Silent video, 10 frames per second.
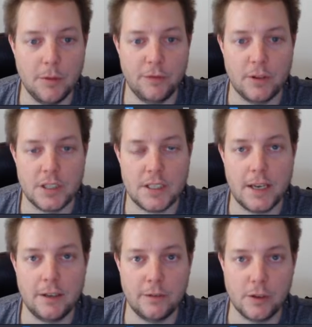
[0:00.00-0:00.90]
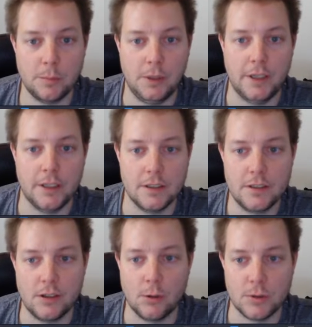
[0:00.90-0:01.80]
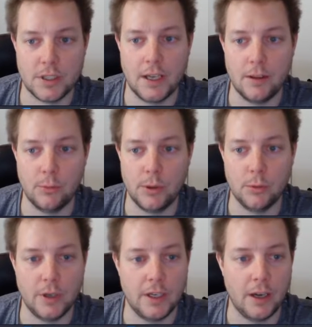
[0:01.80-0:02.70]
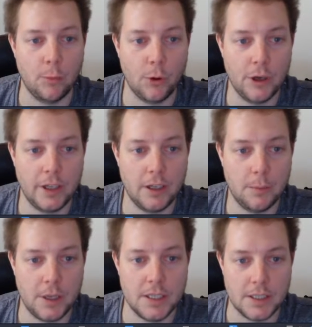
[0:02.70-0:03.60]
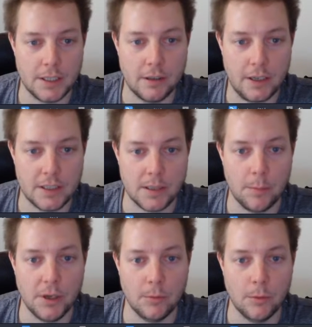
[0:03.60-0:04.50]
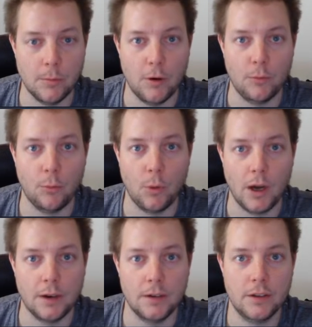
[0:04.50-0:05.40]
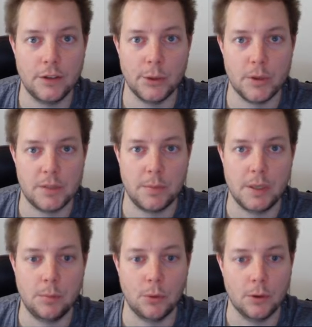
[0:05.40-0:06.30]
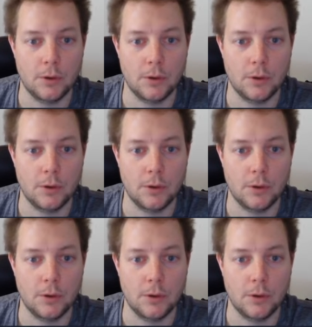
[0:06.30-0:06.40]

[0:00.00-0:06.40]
the sake of completeness, I will say that we will need a working PC that has a minimum of one USB port.